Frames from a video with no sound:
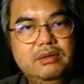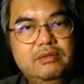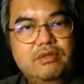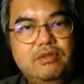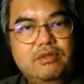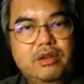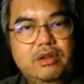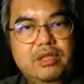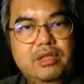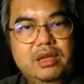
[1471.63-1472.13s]

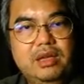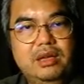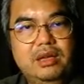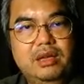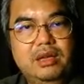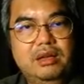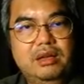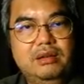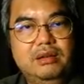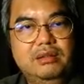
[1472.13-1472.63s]
for
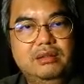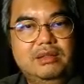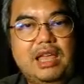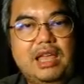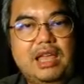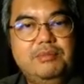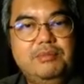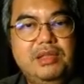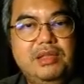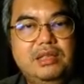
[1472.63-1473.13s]
the
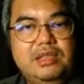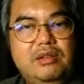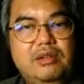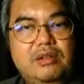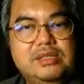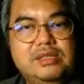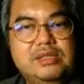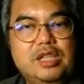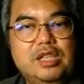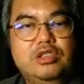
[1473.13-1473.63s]
liability
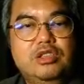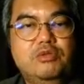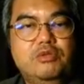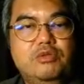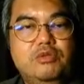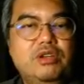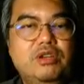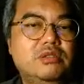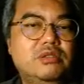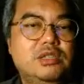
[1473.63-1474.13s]
or
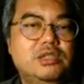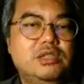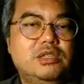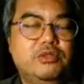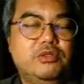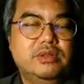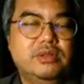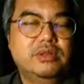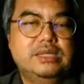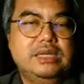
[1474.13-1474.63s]
statutory
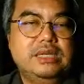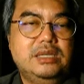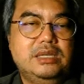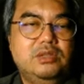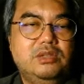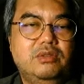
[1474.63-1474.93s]
conspiracy.